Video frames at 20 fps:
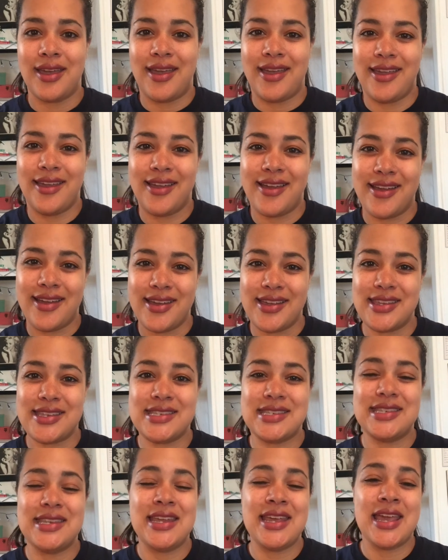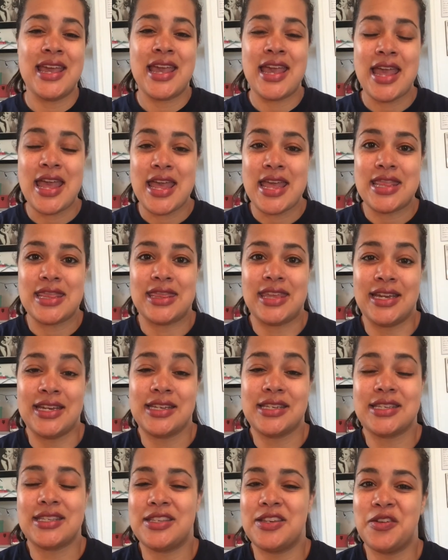Hey guys,
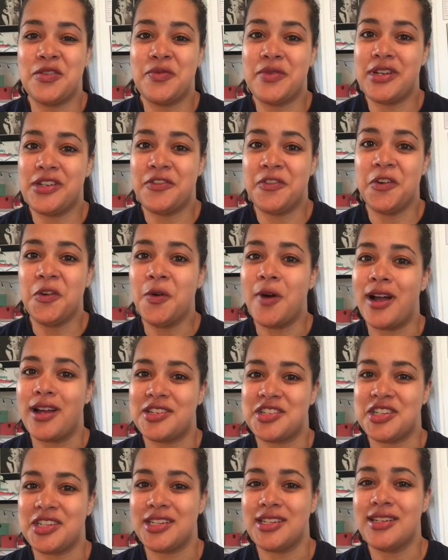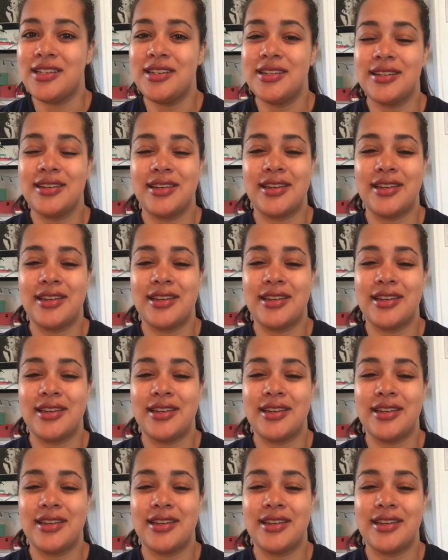thanks so much for watching.